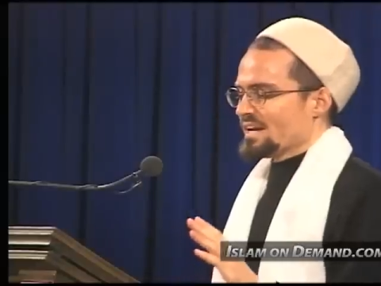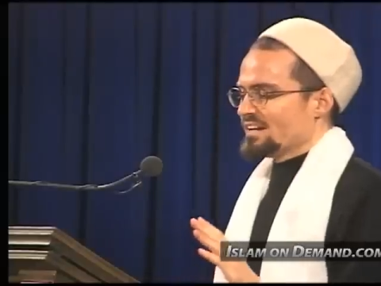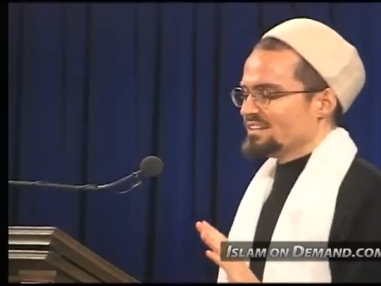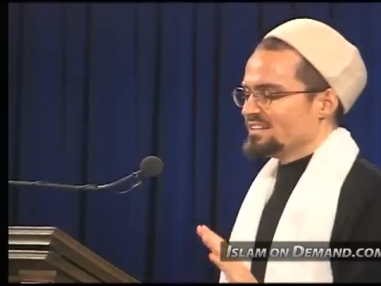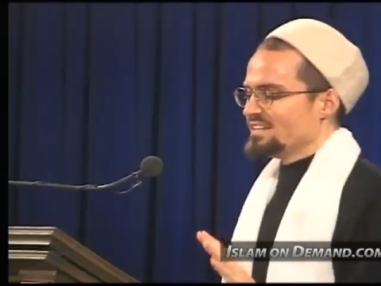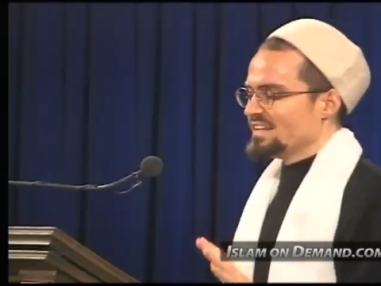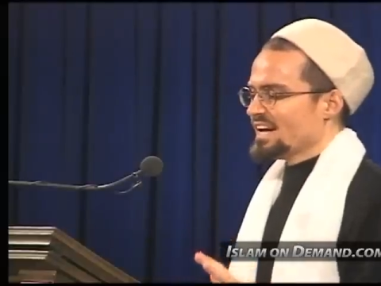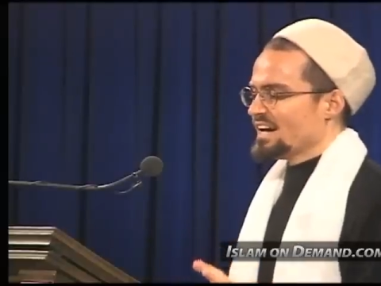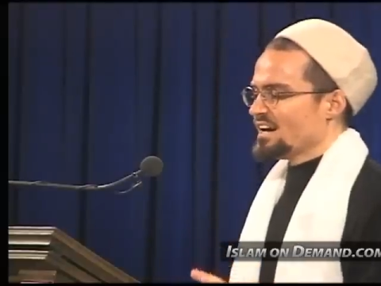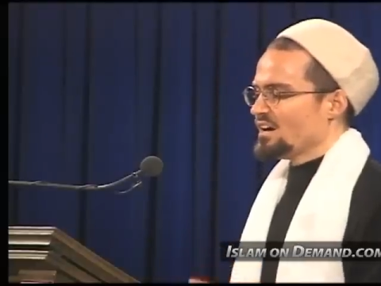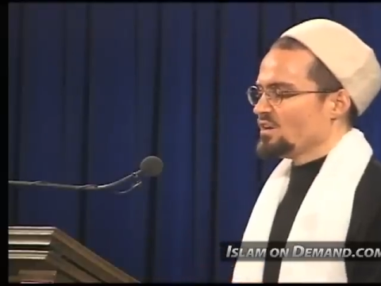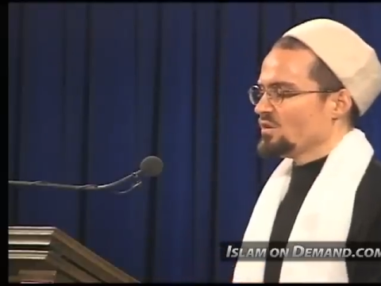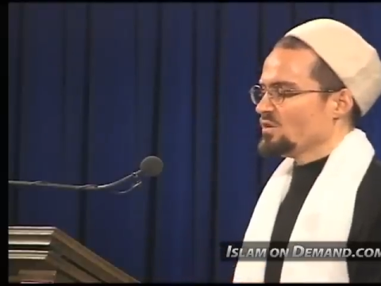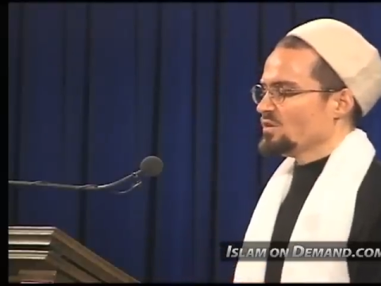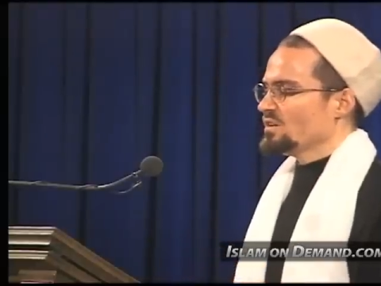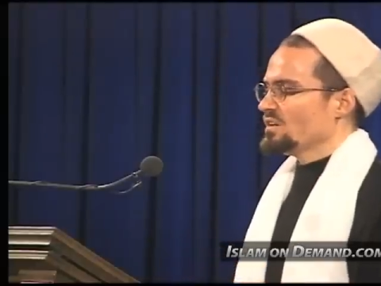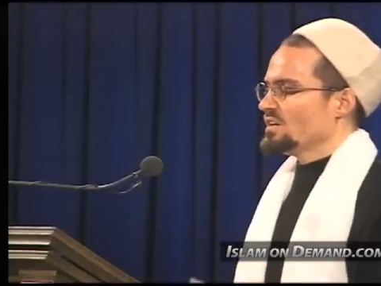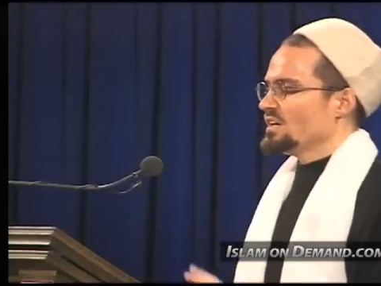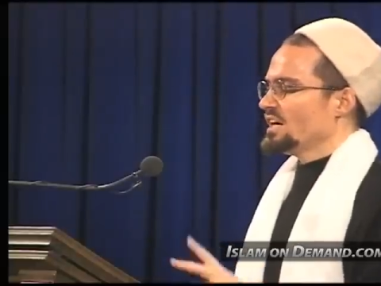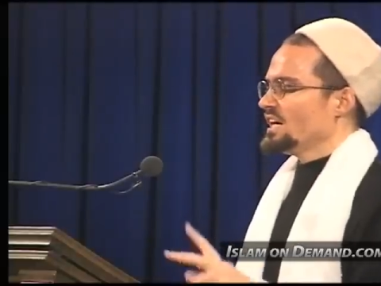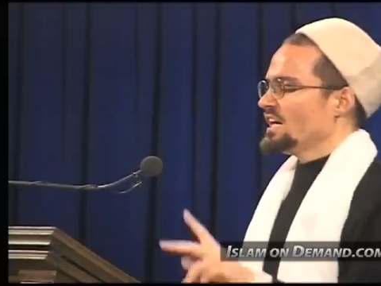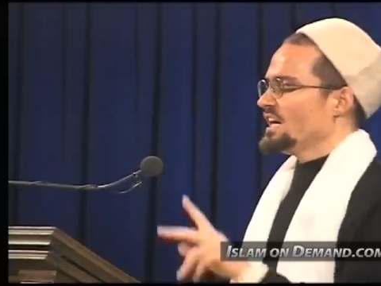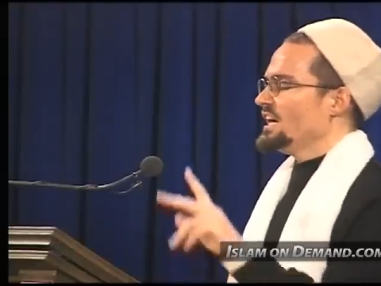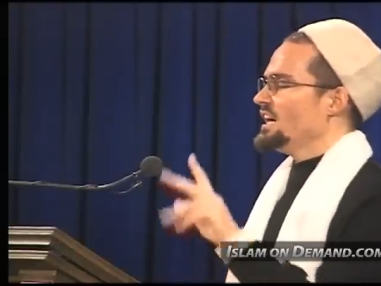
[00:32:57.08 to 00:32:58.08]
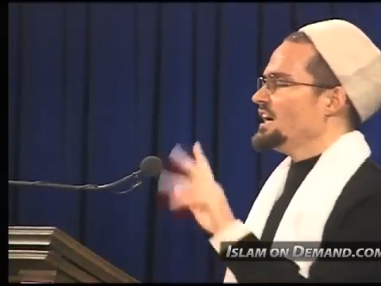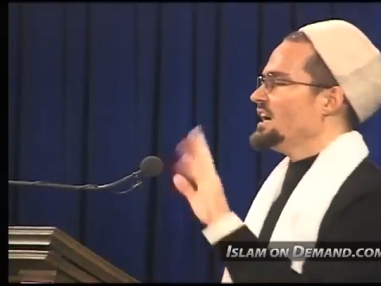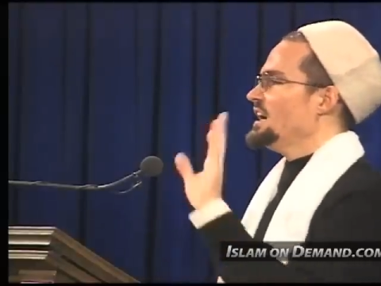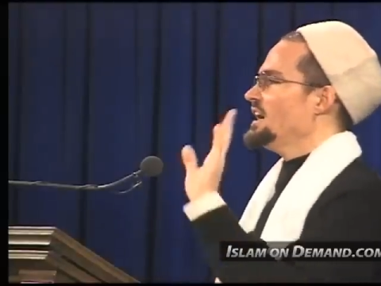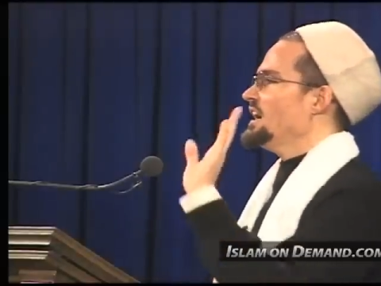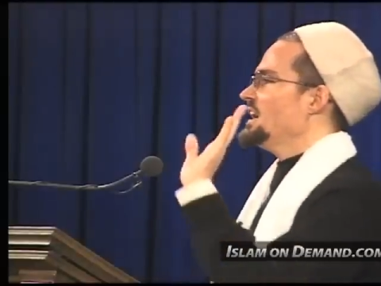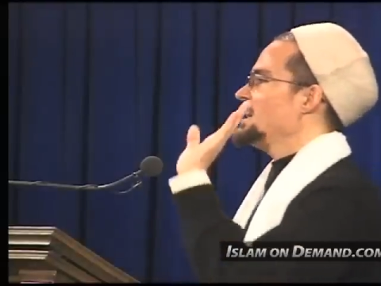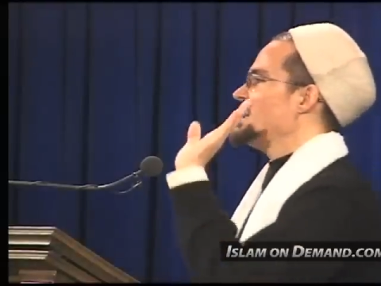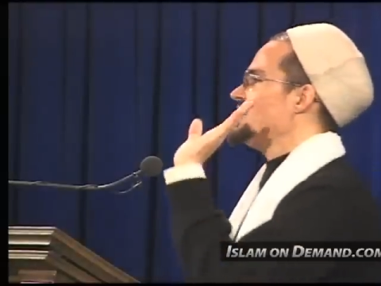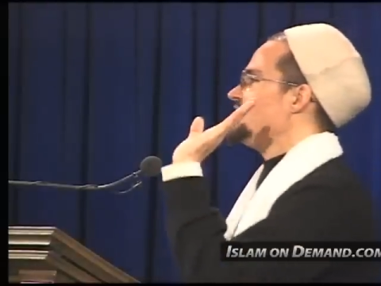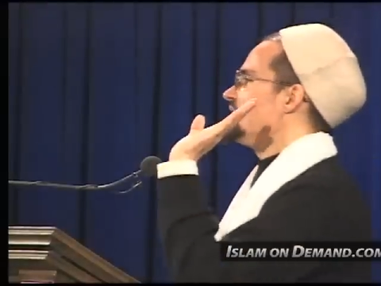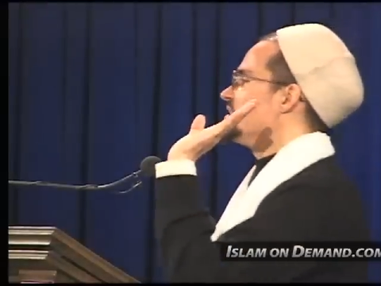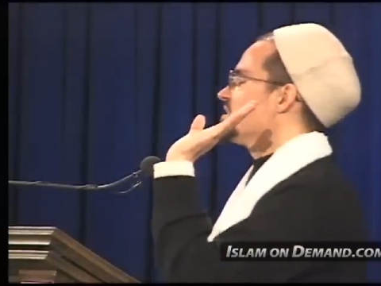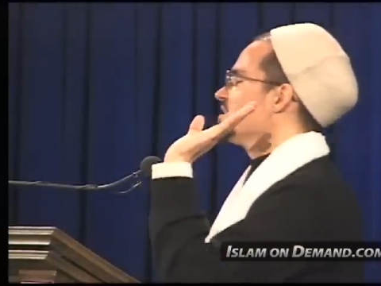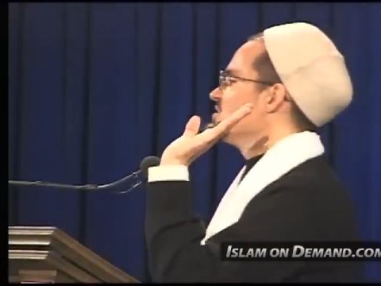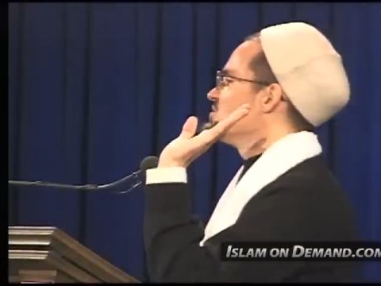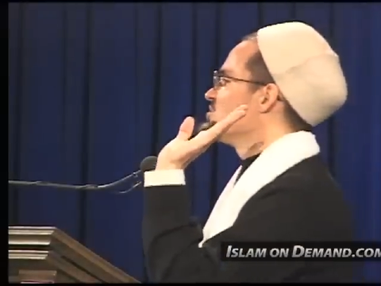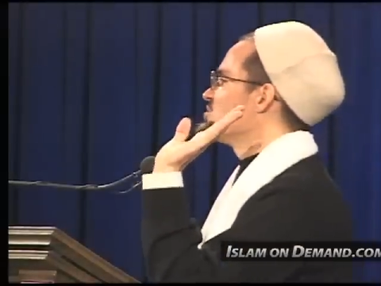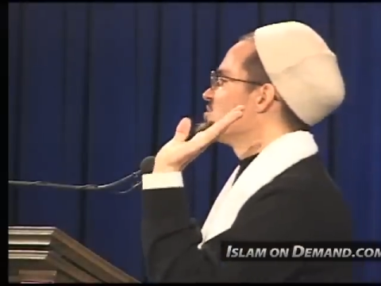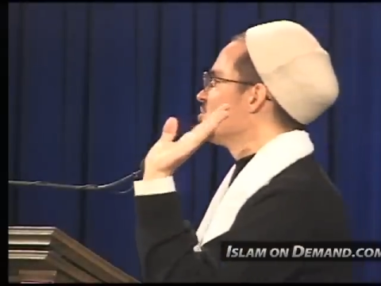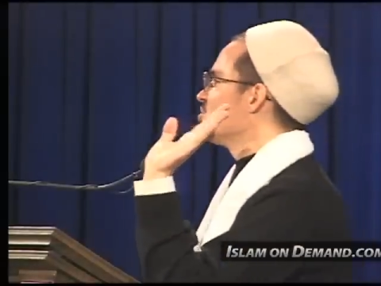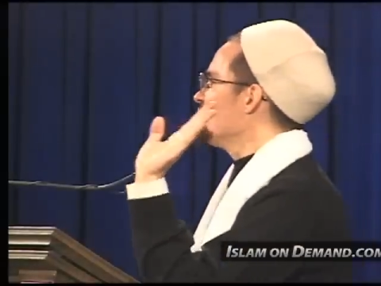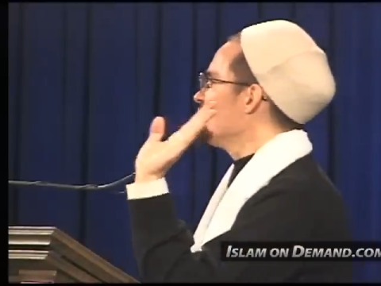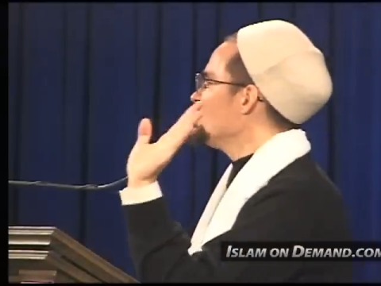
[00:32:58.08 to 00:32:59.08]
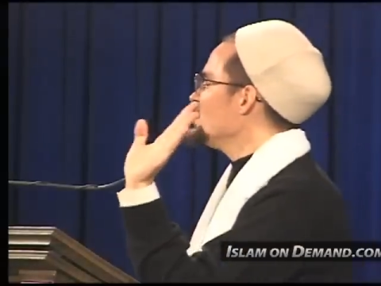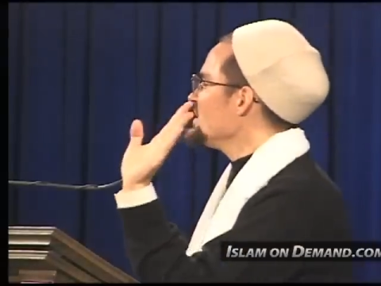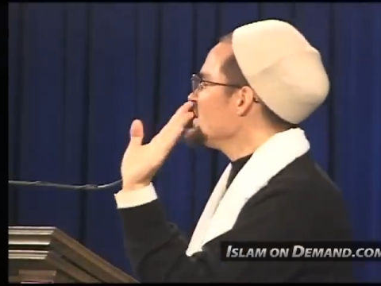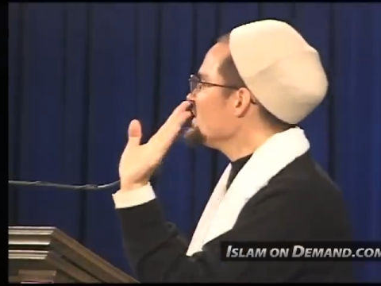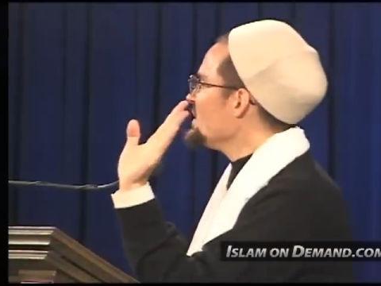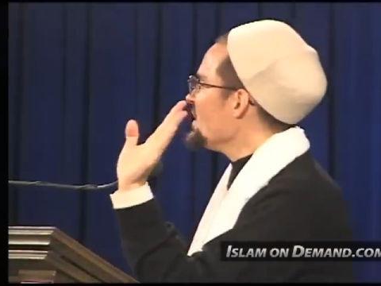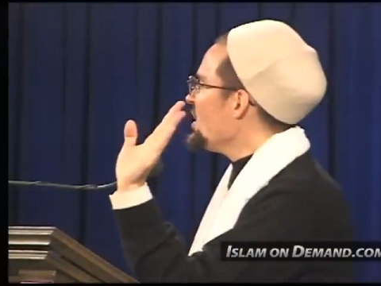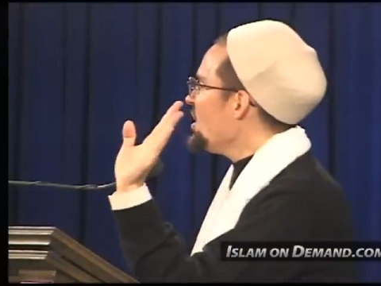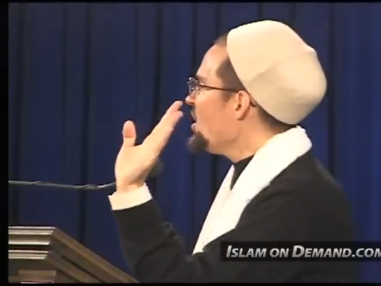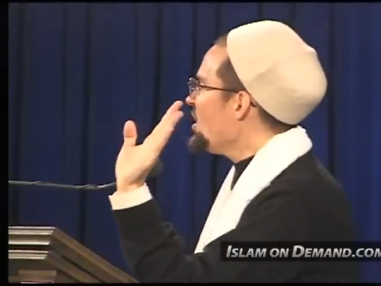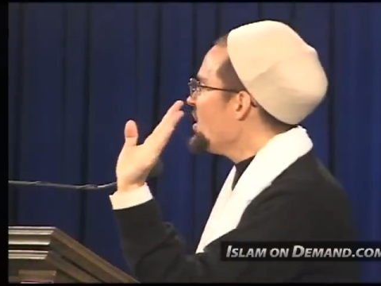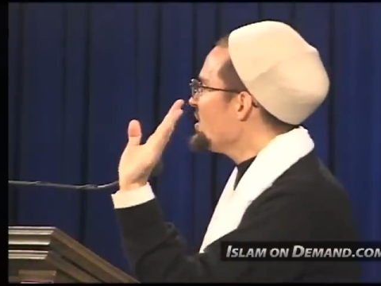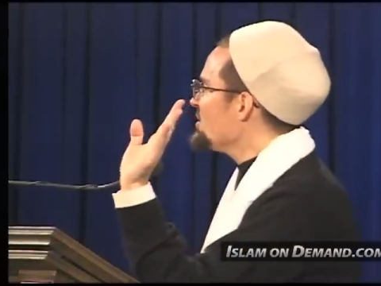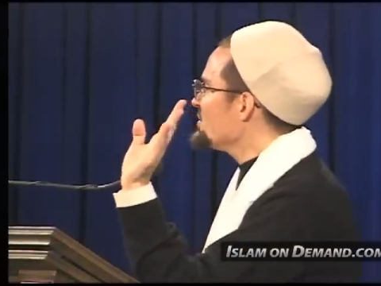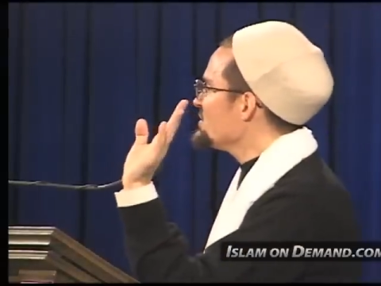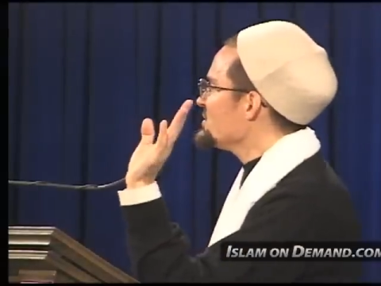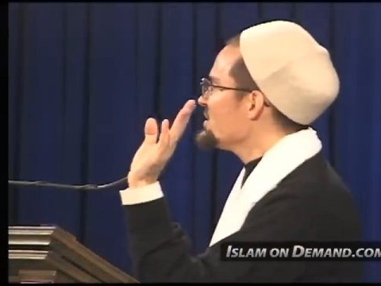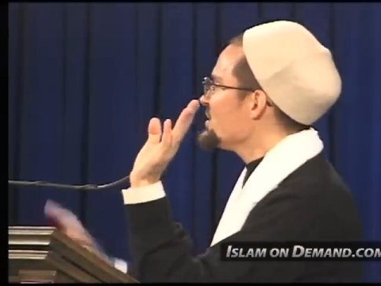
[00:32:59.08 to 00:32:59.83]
Now, concerning the heart,